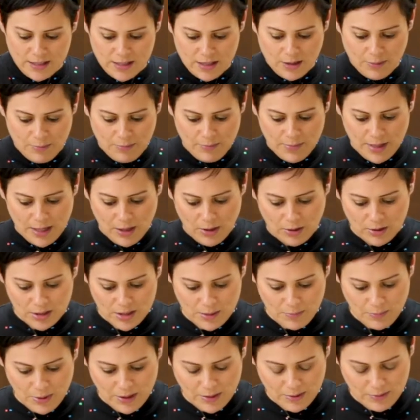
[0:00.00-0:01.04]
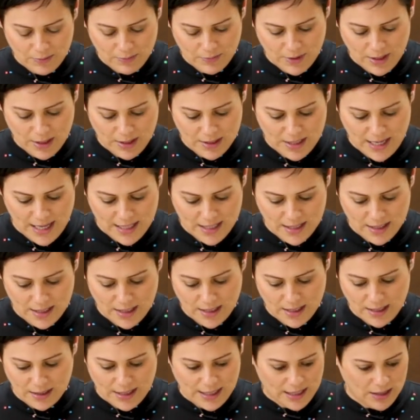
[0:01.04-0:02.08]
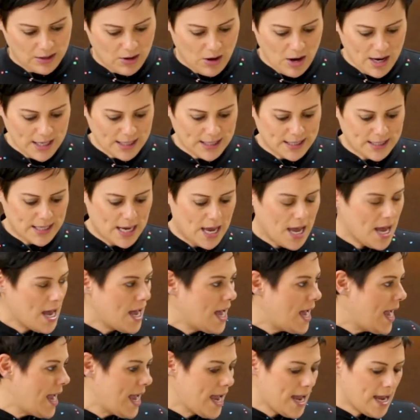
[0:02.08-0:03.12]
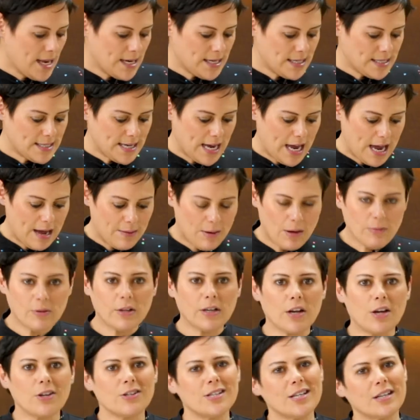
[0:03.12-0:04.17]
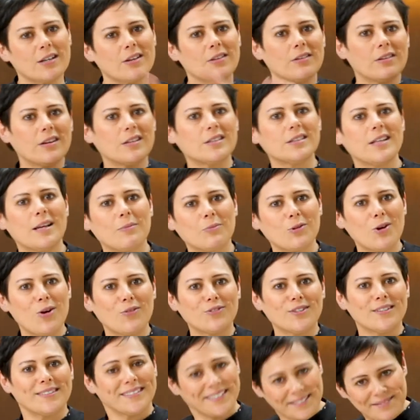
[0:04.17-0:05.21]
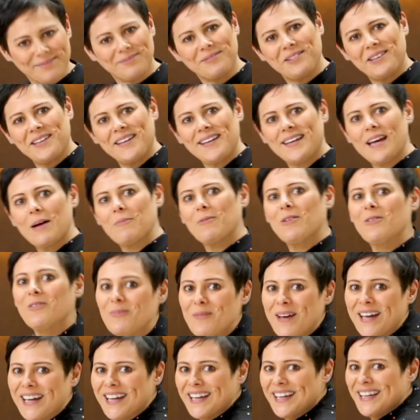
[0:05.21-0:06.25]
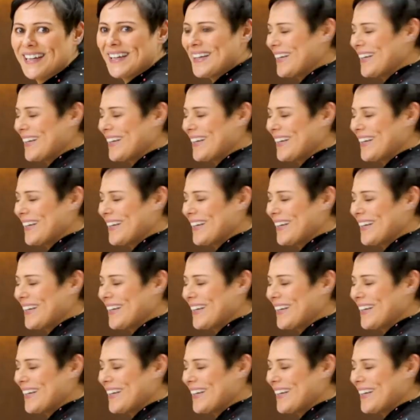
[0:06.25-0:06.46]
so it looks a bit aesthetically nice. And I'm going to go check on those lamb koftas. Why don't you come with me?